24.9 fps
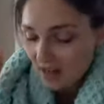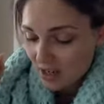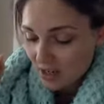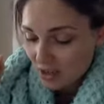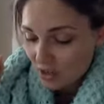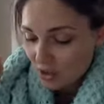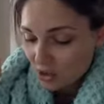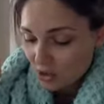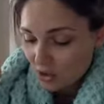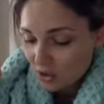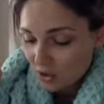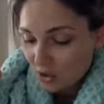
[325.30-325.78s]

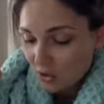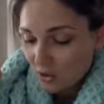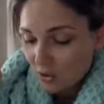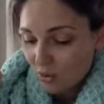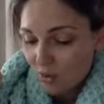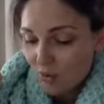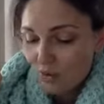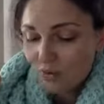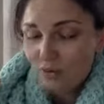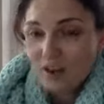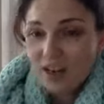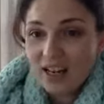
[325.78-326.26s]

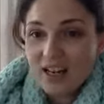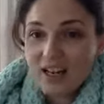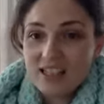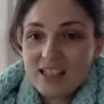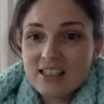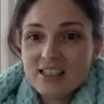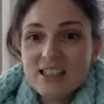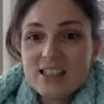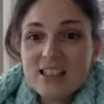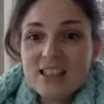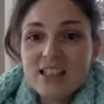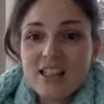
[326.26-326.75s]
So
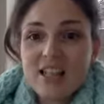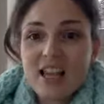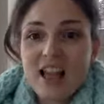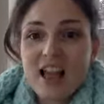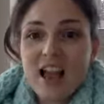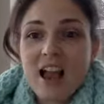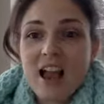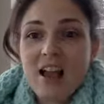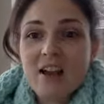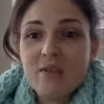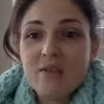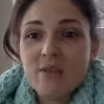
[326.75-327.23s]
vacancies
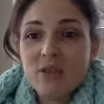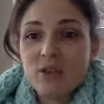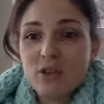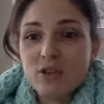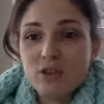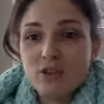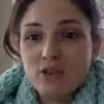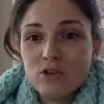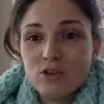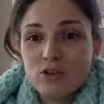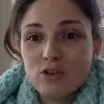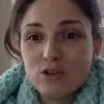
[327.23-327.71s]
have
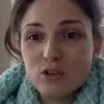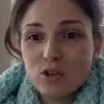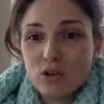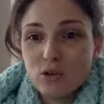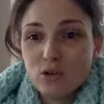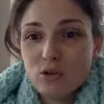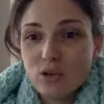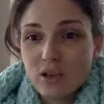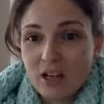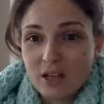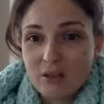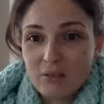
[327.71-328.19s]

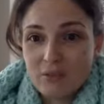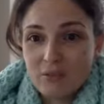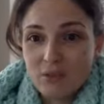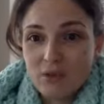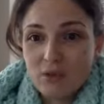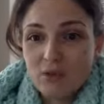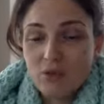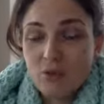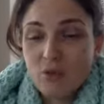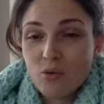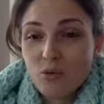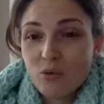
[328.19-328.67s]
two
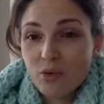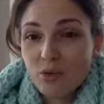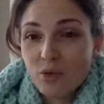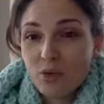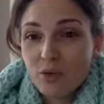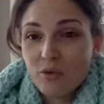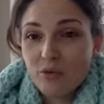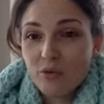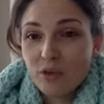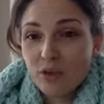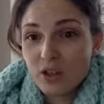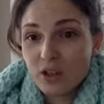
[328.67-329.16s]
types.
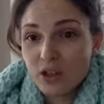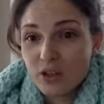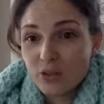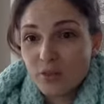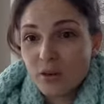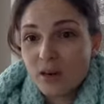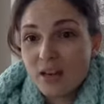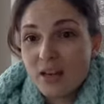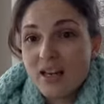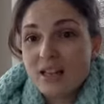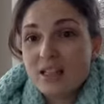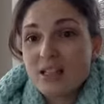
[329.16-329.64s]
The first
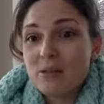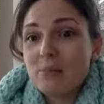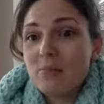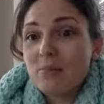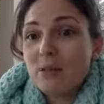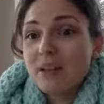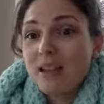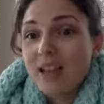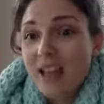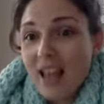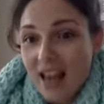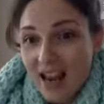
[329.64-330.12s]
one is
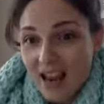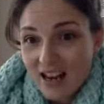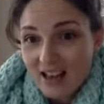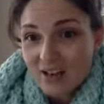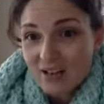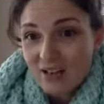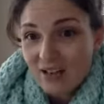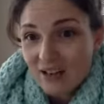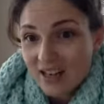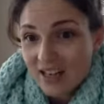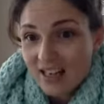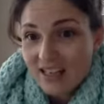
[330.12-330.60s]

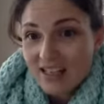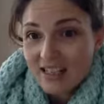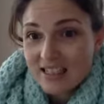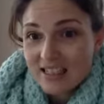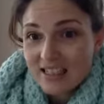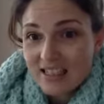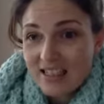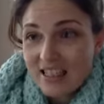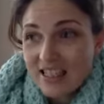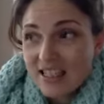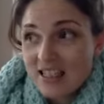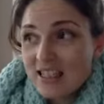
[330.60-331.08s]
planned
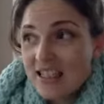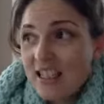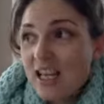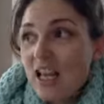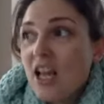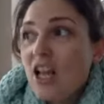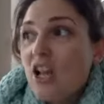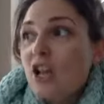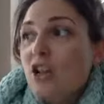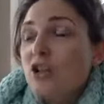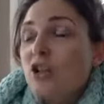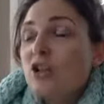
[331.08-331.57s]
vacancies.
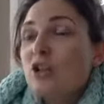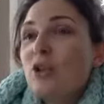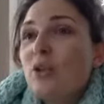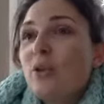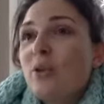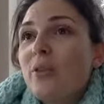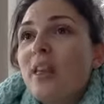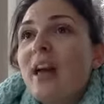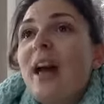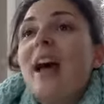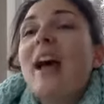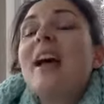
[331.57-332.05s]
So
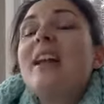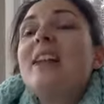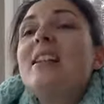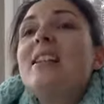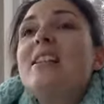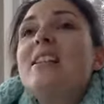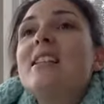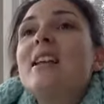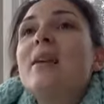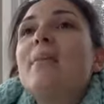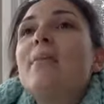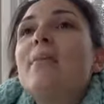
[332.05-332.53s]

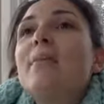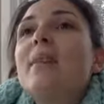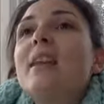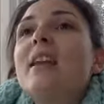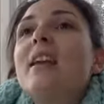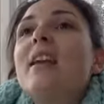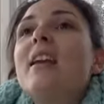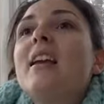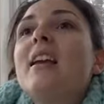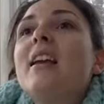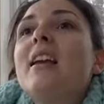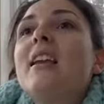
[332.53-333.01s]
that's
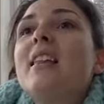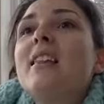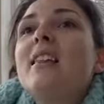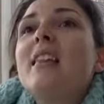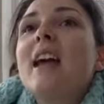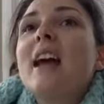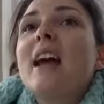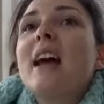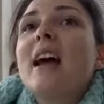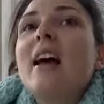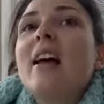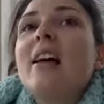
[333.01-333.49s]
something
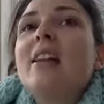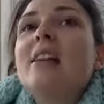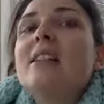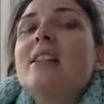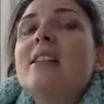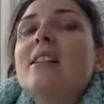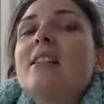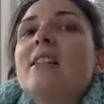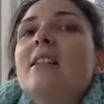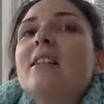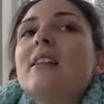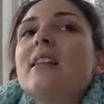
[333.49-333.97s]

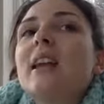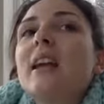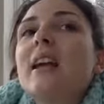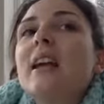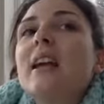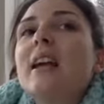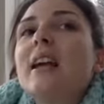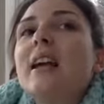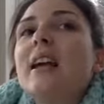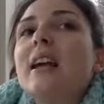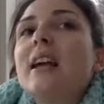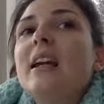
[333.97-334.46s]
that's
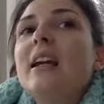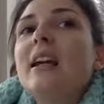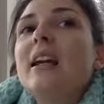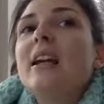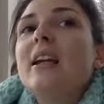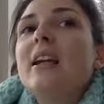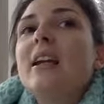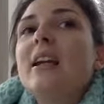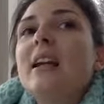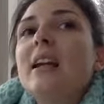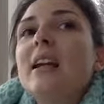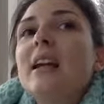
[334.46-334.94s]

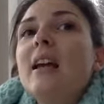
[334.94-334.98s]
like